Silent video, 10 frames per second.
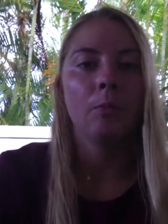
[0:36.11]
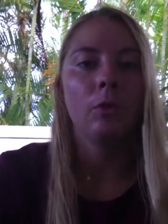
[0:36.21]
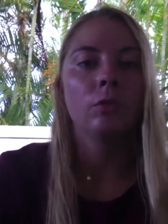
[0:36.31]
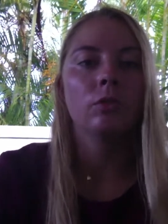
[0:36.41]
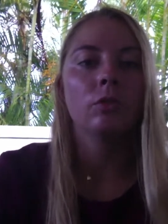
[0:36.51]

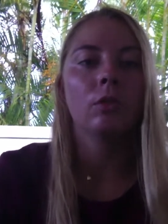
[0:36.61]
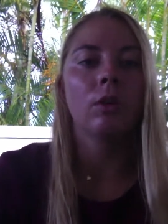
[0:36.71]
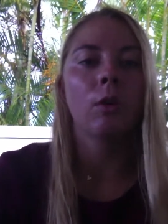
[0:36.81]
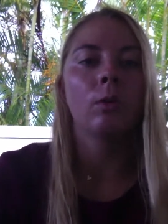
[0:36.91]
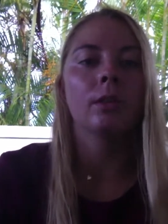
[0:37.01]

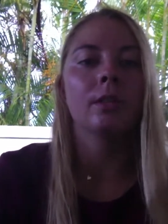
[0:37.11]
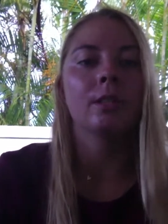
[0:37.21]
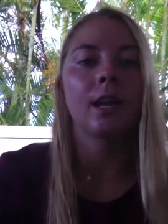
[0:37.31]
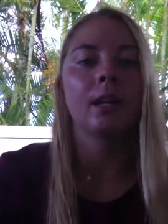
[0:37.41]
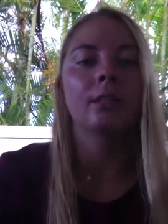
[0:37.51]
postural
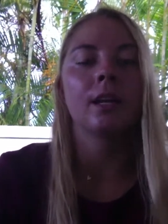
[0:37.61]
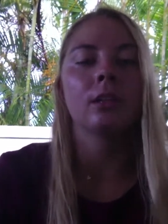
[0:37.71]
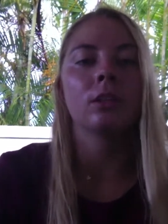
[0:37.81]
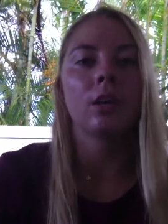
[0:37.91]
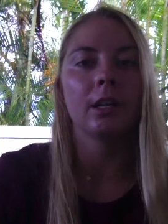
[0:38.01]
orthostatic
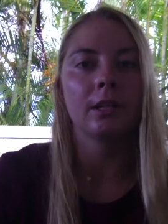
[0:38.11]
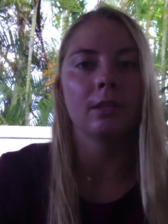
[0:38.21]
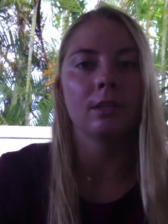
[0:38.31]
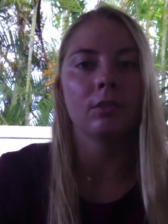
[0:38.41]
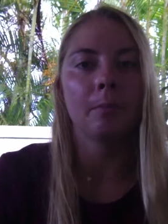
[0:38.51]
tachycardia
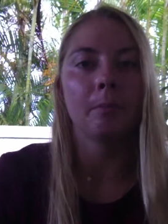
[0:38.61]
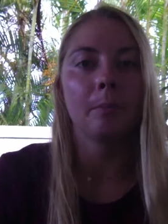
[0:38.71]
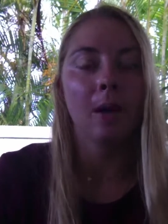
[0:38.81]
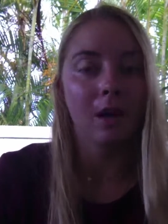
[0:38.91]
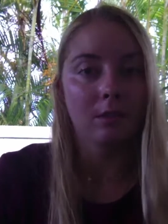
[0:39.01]
syndrome,
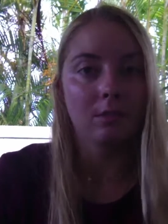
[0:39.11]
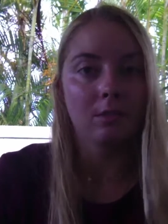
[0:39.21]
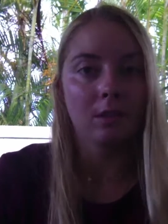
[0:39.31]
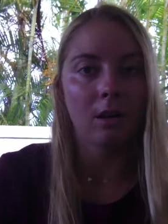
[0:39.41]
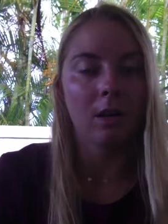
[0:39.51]

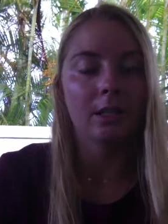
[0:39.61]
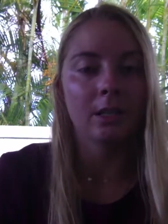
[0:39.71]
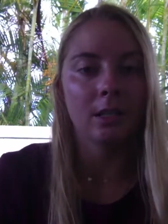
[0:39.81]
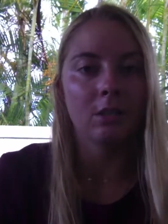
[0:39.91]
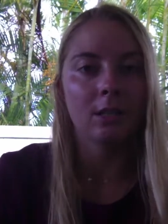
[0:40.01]
POTS, a heart
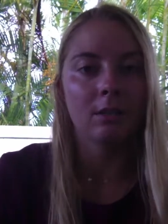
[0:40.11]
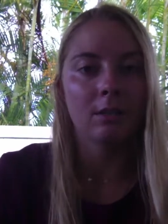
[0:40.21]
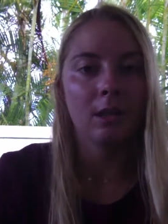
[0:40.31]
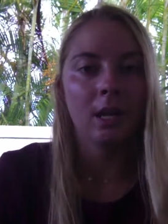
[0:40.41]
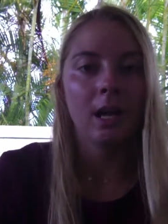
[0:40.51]
condition,
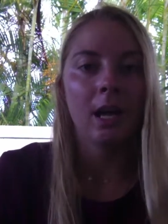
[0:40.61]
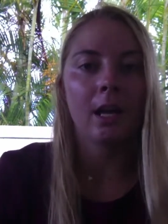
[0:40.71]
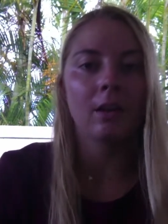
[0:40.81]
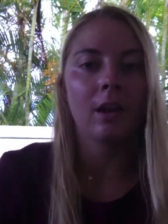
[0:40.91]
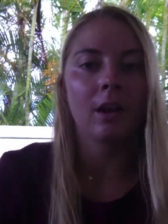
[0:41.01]

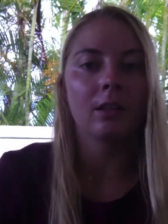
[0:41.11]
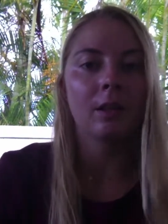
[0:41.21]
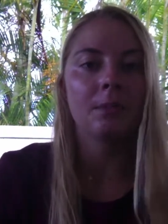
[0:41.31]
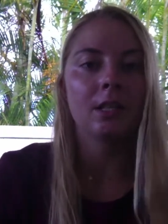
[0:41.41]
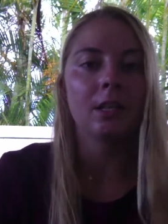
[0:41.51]
and
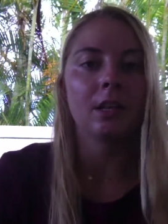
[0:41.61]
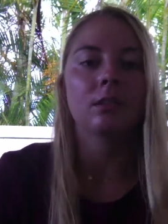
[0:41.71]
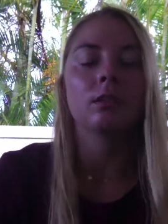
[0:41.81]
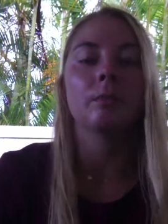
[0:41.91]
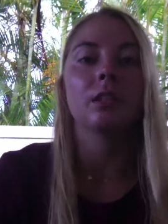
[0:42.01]
narcolepsy, a
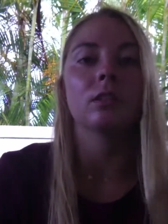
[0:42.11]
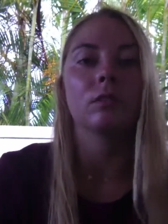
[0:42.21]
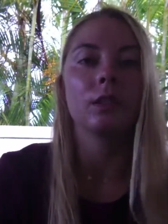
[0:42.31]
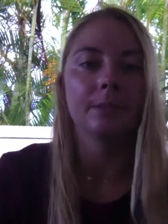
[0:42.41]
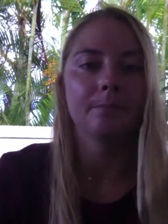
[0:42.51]
sleeping
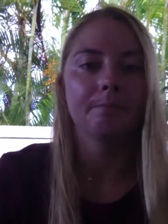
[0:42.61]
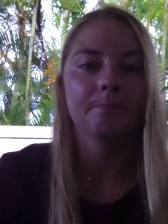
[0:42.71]
disorder.